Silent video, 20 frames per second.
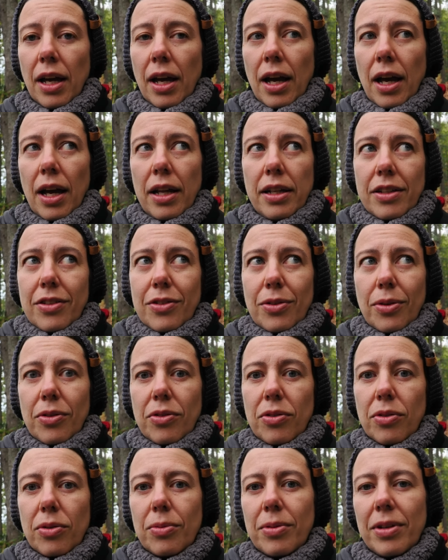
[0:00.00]
And it's
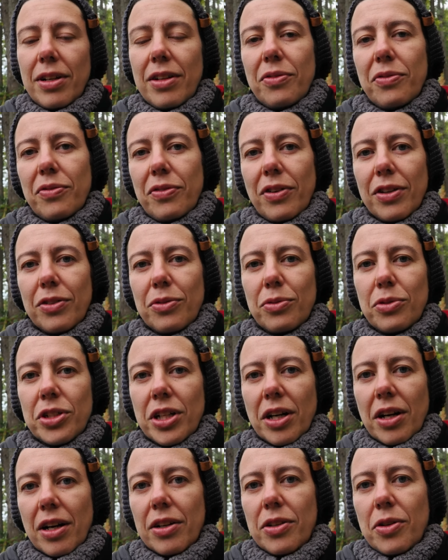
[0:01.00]
also really fun to
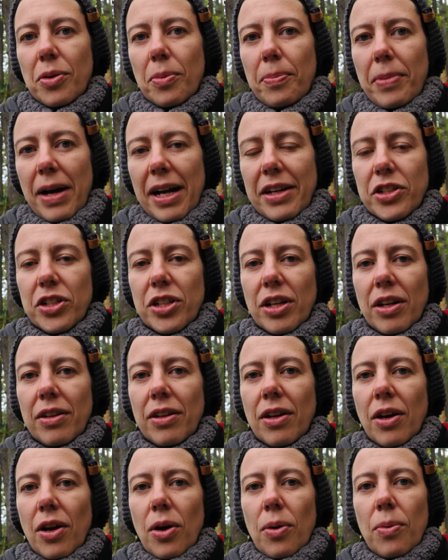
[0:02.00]
share your passion
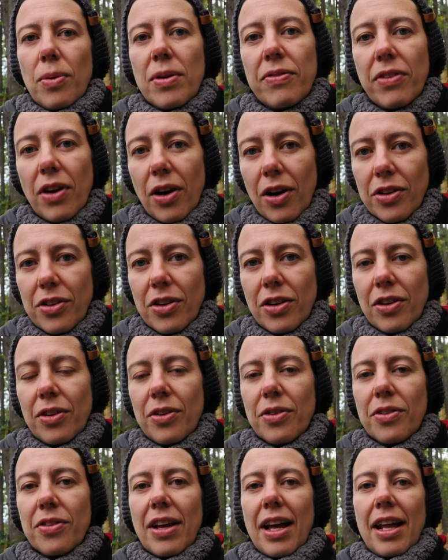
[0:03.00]
with
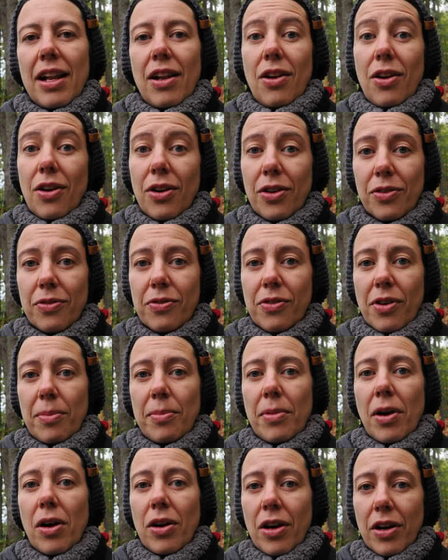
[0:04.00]
others and learn from
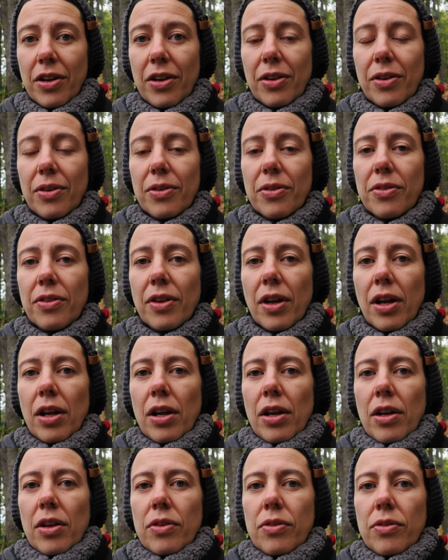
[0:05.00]
others.
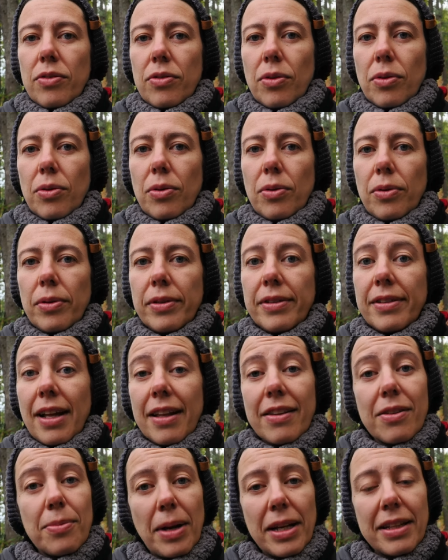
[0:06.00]
So
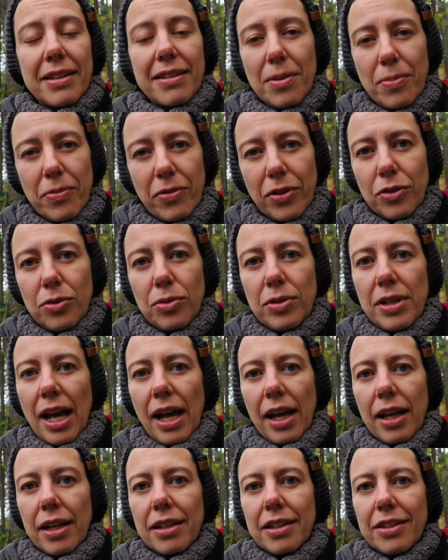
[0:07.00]
that's my tip for
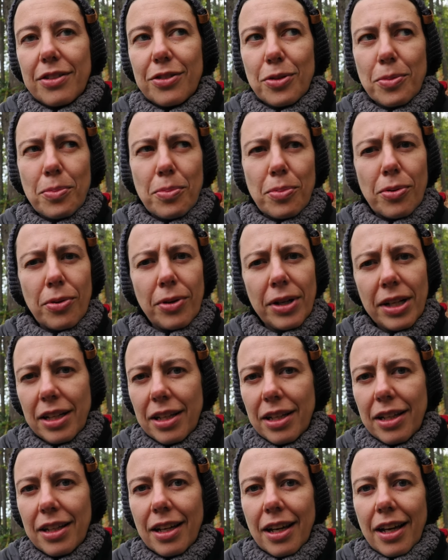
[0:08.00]
today. It's a
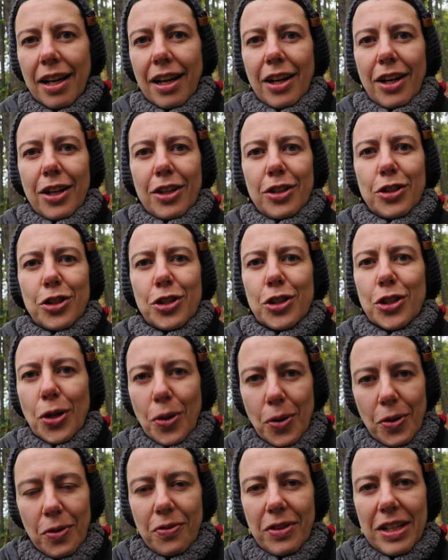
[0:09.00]
pretty
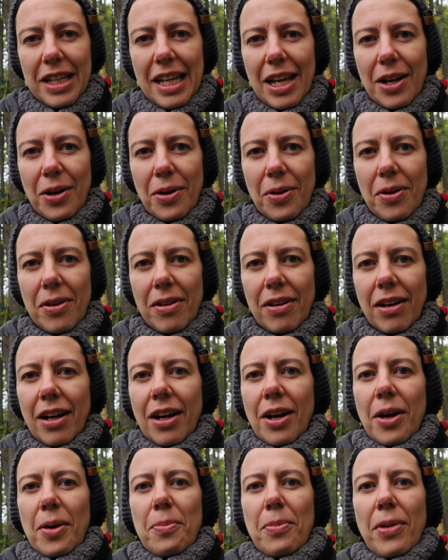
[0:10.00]
short video,
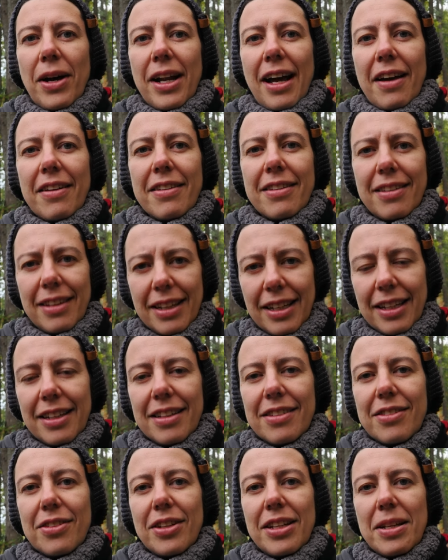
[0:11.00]
but I think
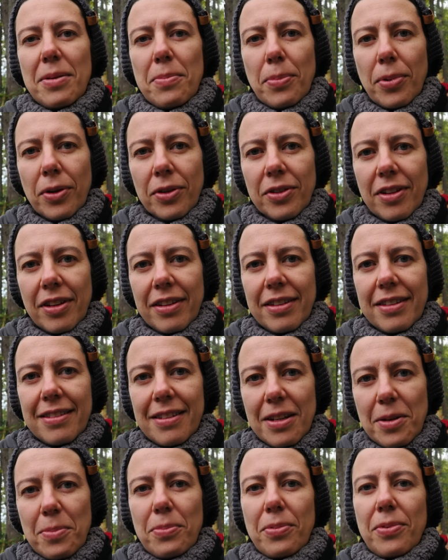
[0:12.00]
it's an important
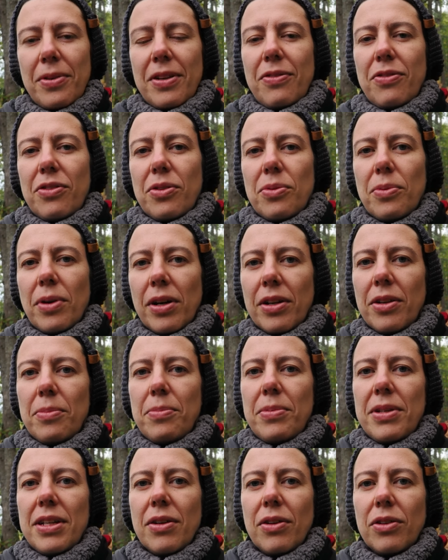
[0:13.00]
tip. If you want to
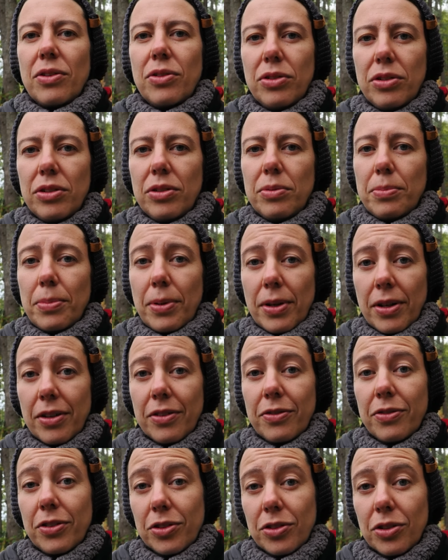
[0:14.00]
be a good bird
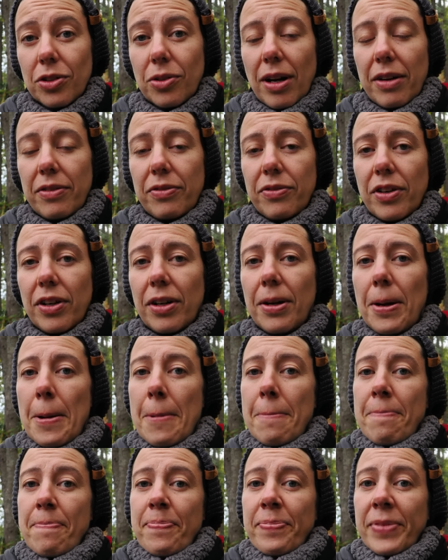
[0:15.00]
photographer,
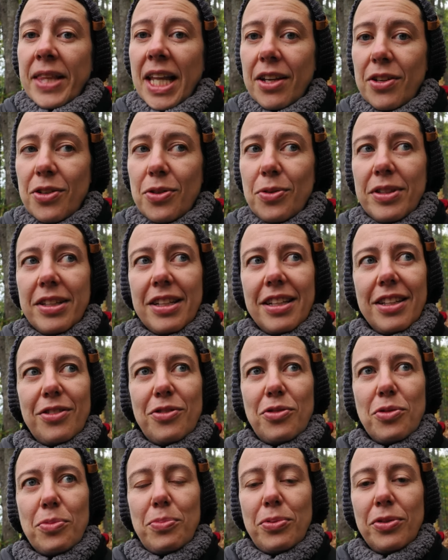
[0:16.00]
you need
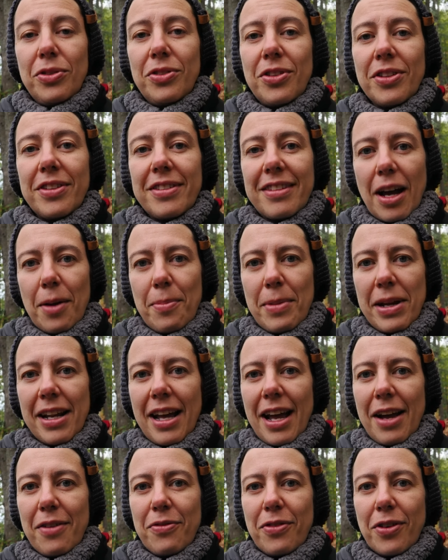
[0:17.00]
to put the time and
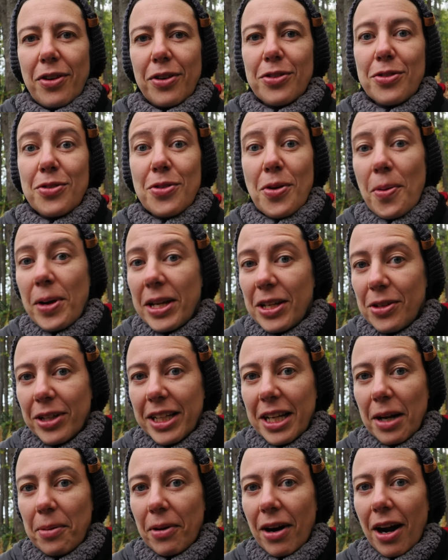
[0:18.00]
effort knowing your
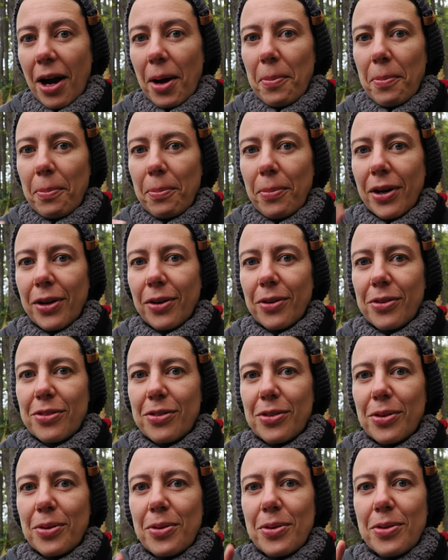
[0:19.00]
camera, but
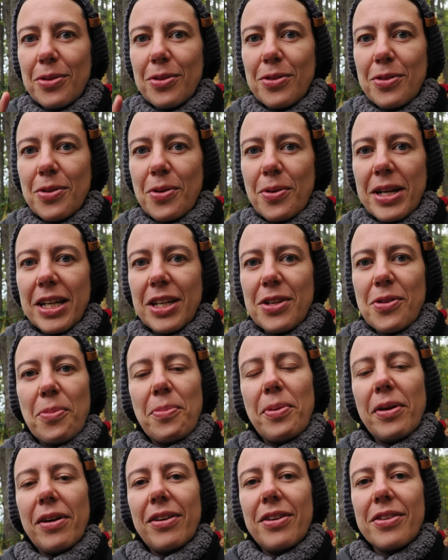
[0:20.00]
also knowing your
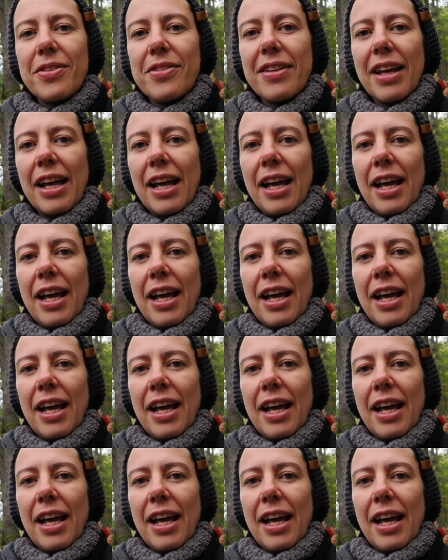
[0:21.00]
birds.